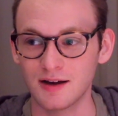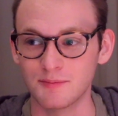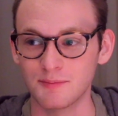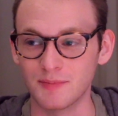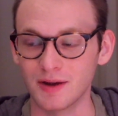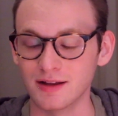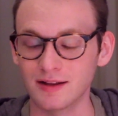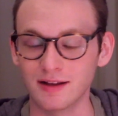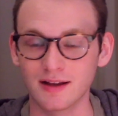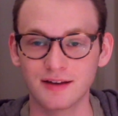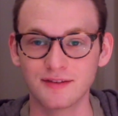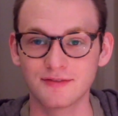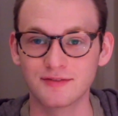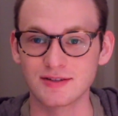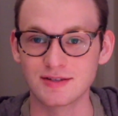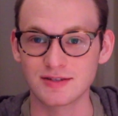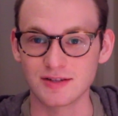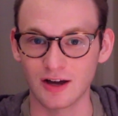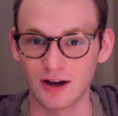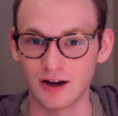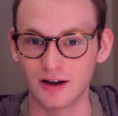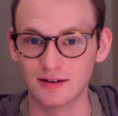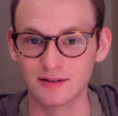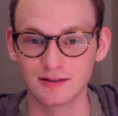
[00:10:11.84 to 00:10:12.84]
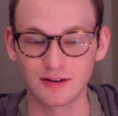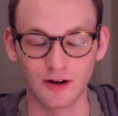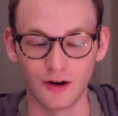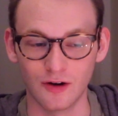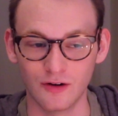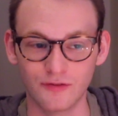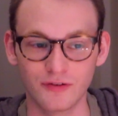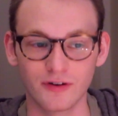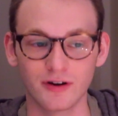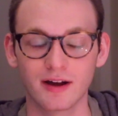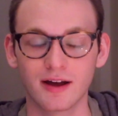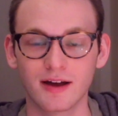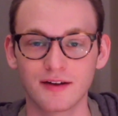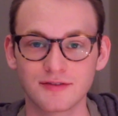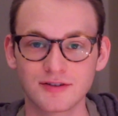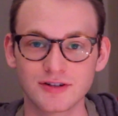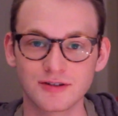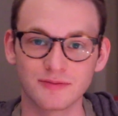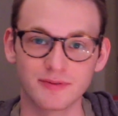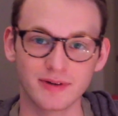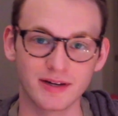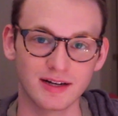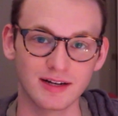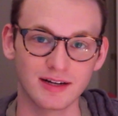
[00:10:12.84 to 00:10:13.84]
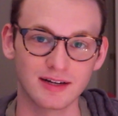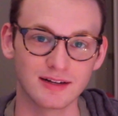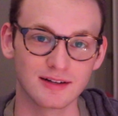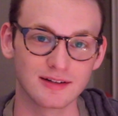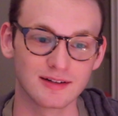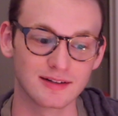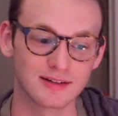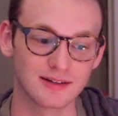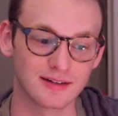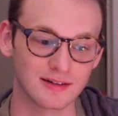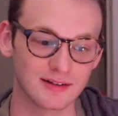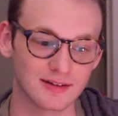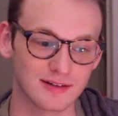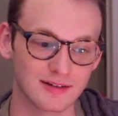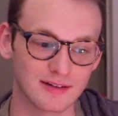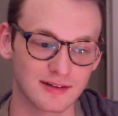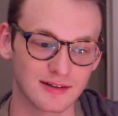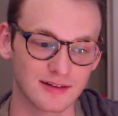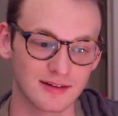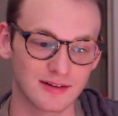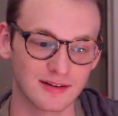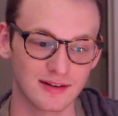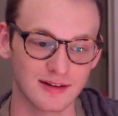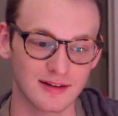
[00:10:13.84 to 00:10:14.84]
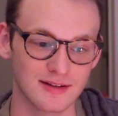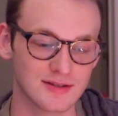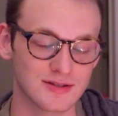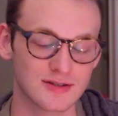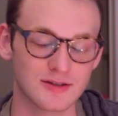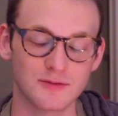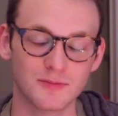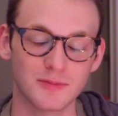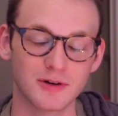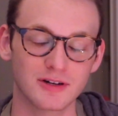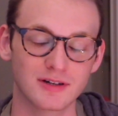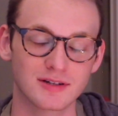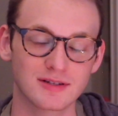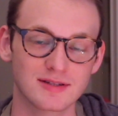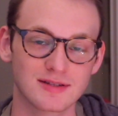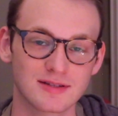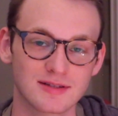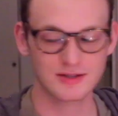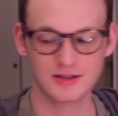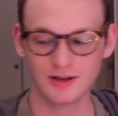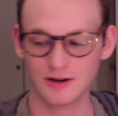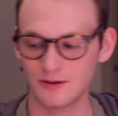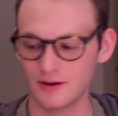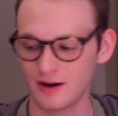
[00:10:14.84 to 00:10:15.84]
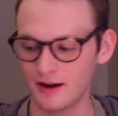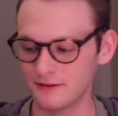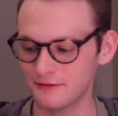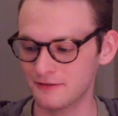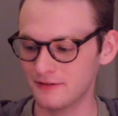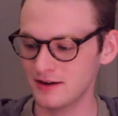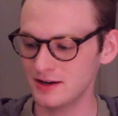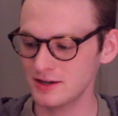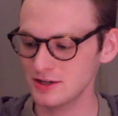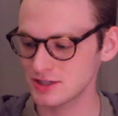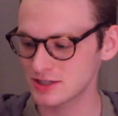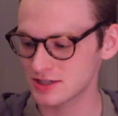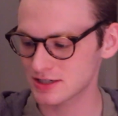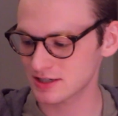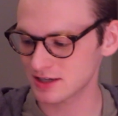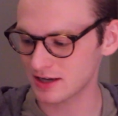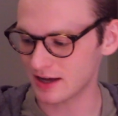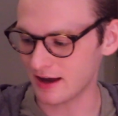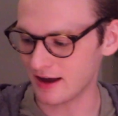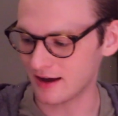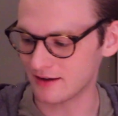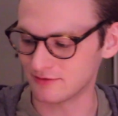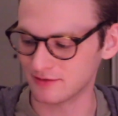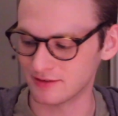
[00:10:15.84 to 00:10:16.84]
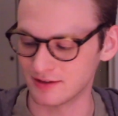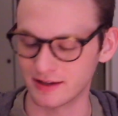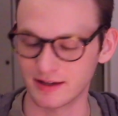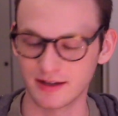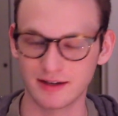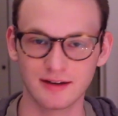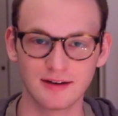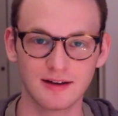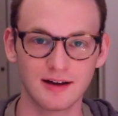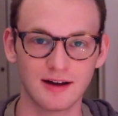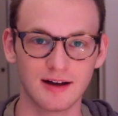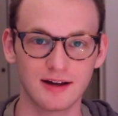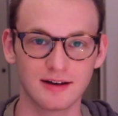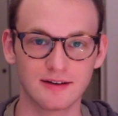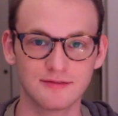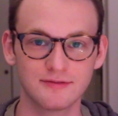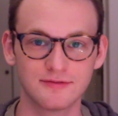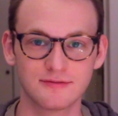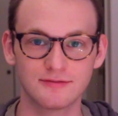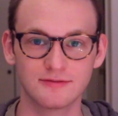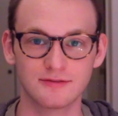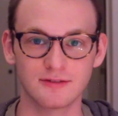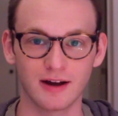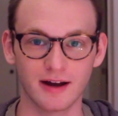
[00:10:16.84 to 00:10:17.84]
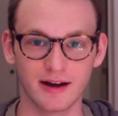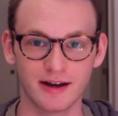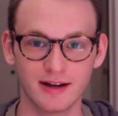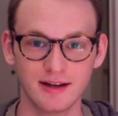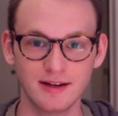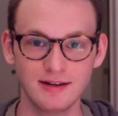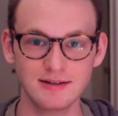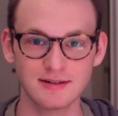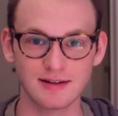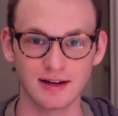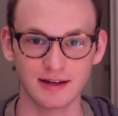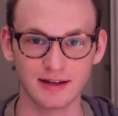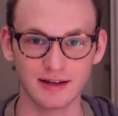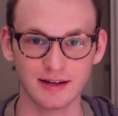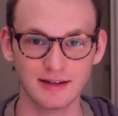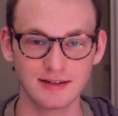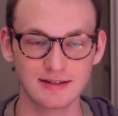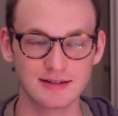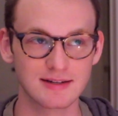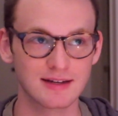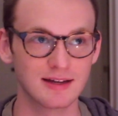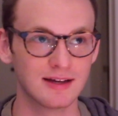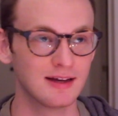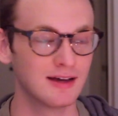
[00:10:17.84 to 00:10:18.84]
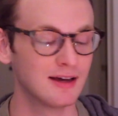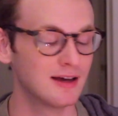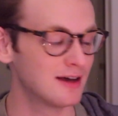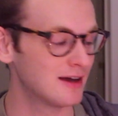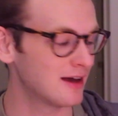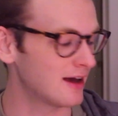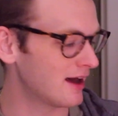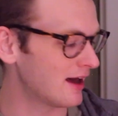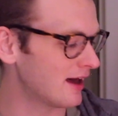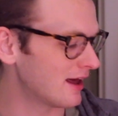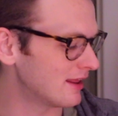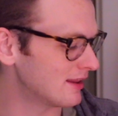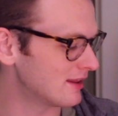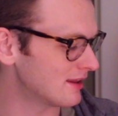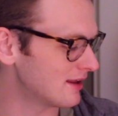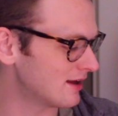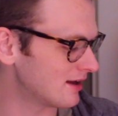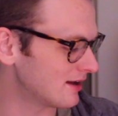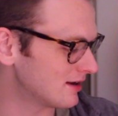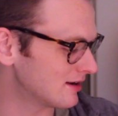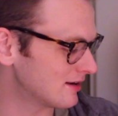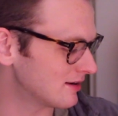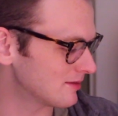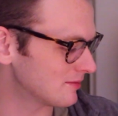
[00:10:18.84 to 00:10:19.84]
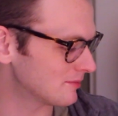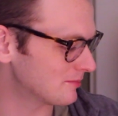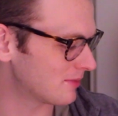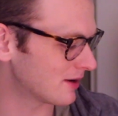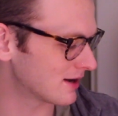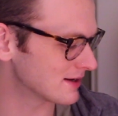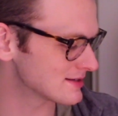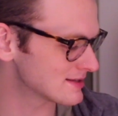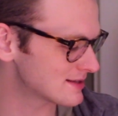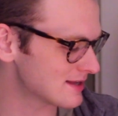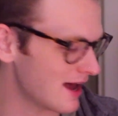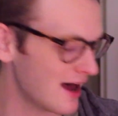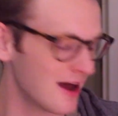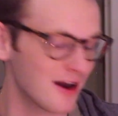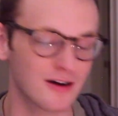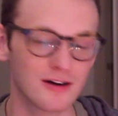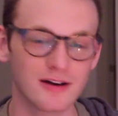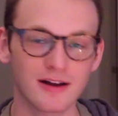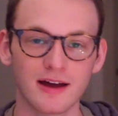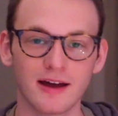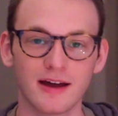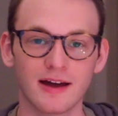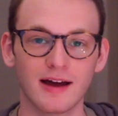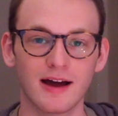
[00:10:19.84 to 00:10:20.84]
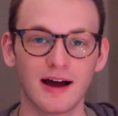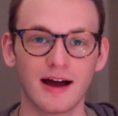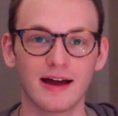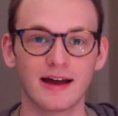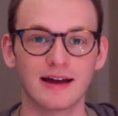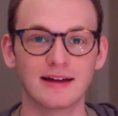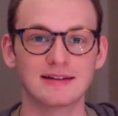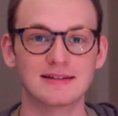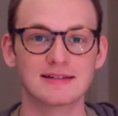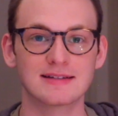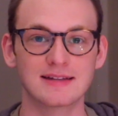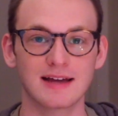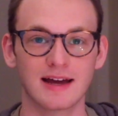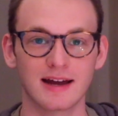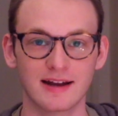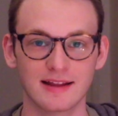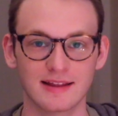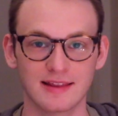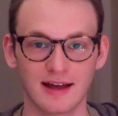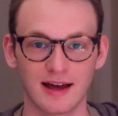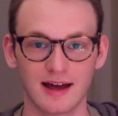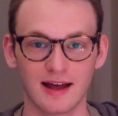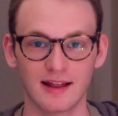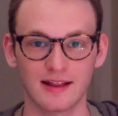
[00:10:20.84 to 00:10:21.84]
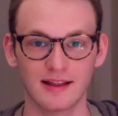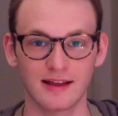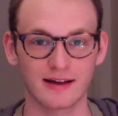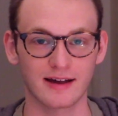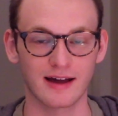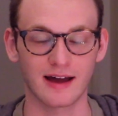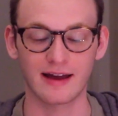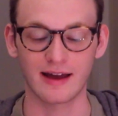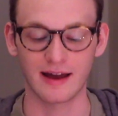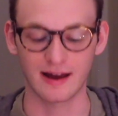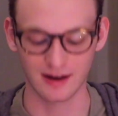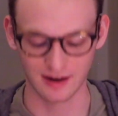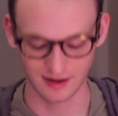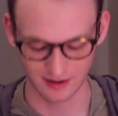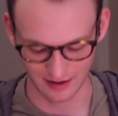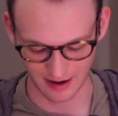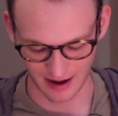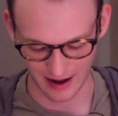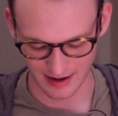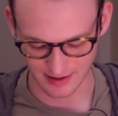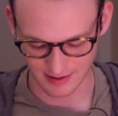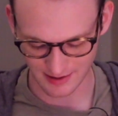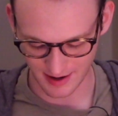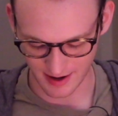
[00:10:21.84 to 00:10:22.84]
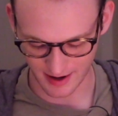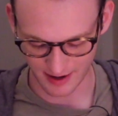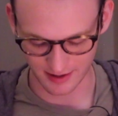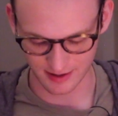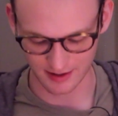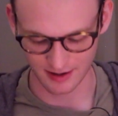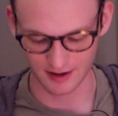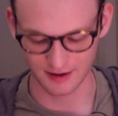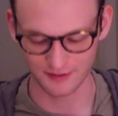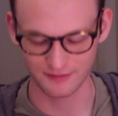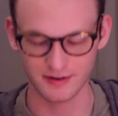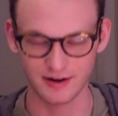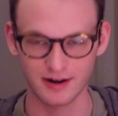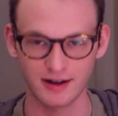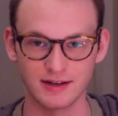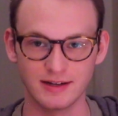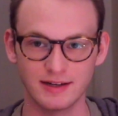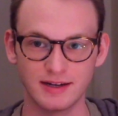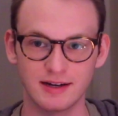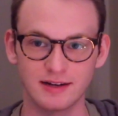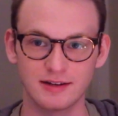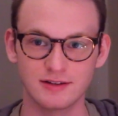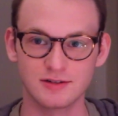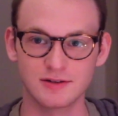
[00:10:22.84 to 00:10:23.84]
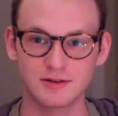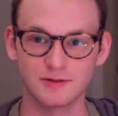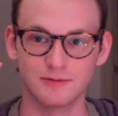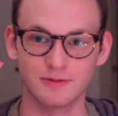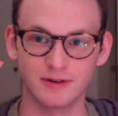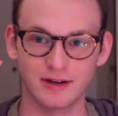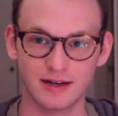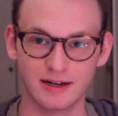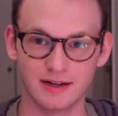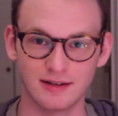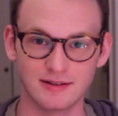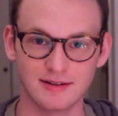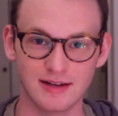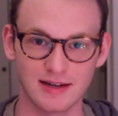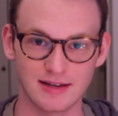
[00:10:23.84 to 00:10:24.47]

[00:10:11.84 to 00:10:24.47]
my life is over after reading these two books. So I finished Evelyn on a Friday night, and then by Saturday I had decided that like I hadn't had enough and I needed to read